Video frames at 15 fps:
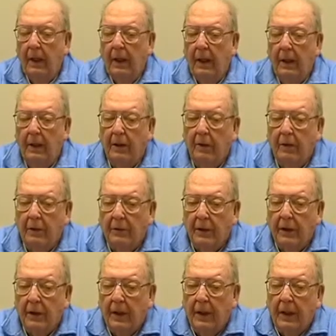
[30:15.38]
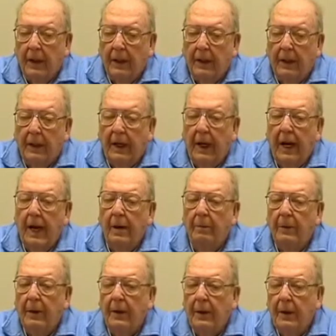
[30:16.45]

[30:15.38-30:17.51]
uh, there was a, a camp